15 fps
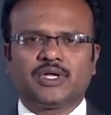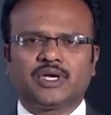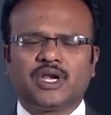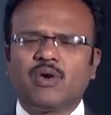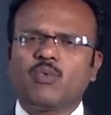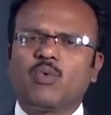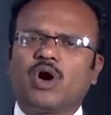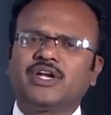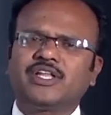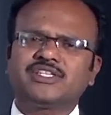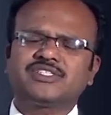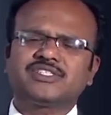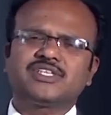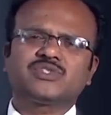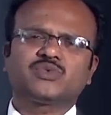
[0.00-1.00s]
Now, what
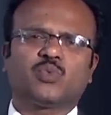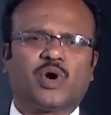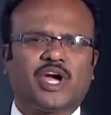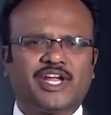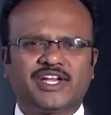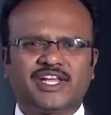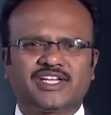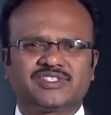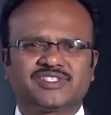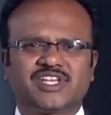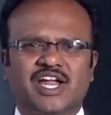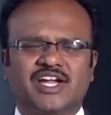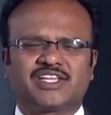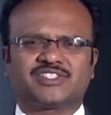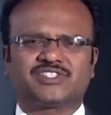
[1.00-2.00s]
is this vital
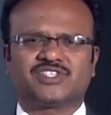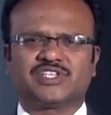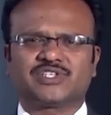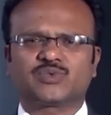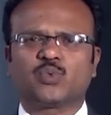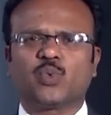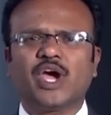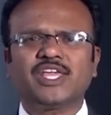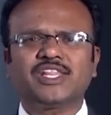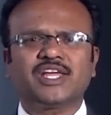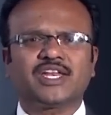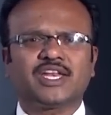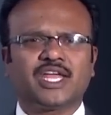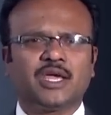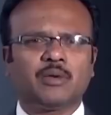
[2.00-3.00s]
statistics? Why the
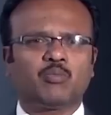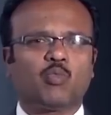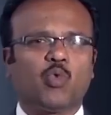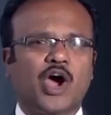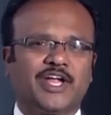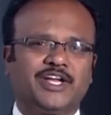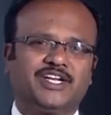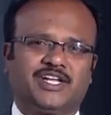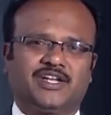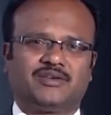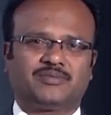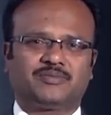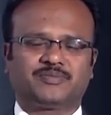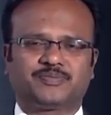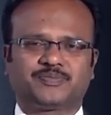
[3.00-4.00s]
name vital?
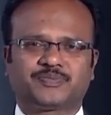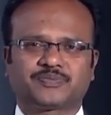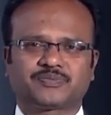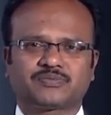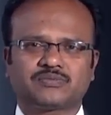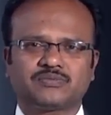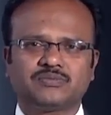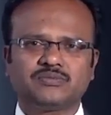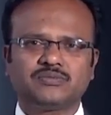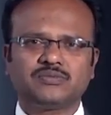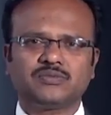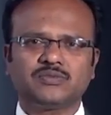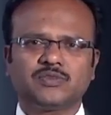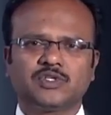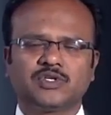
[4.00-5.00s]

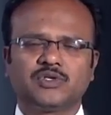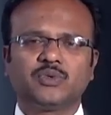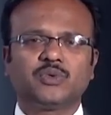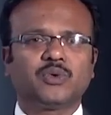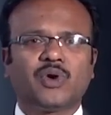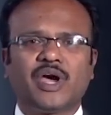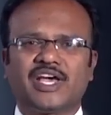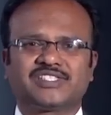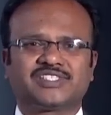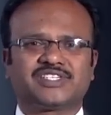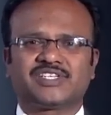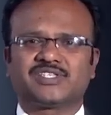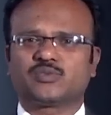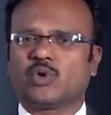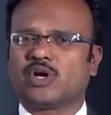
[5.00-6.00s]
You know as it
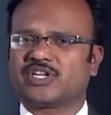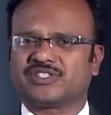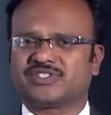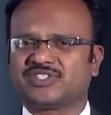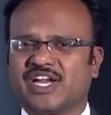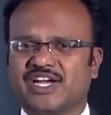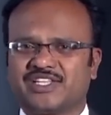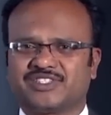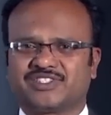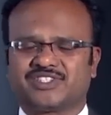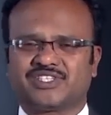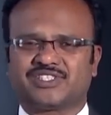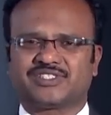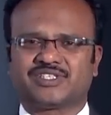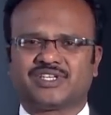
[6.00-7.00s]
is what is
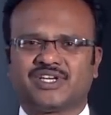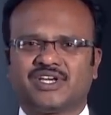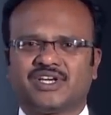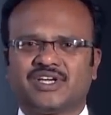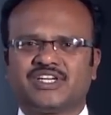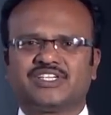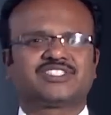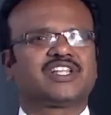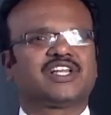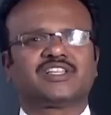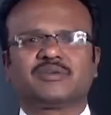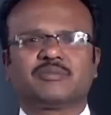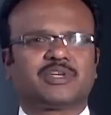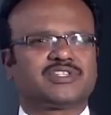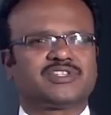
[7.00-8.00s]
statistics. It's
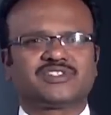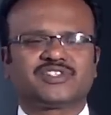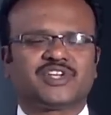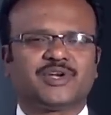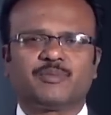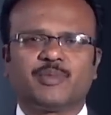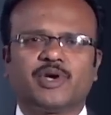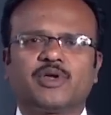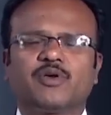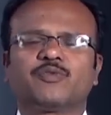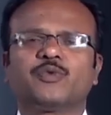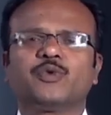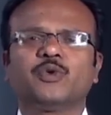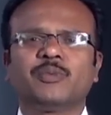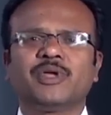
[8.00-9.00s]
nothing but the statement of
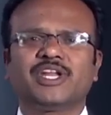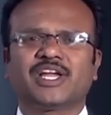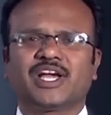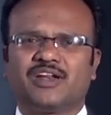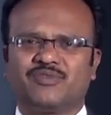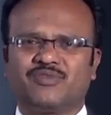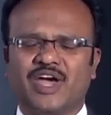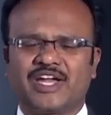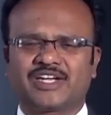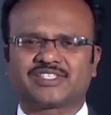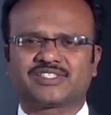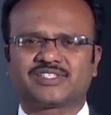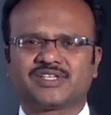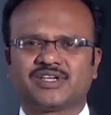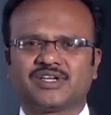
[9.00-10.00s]
numerical facts.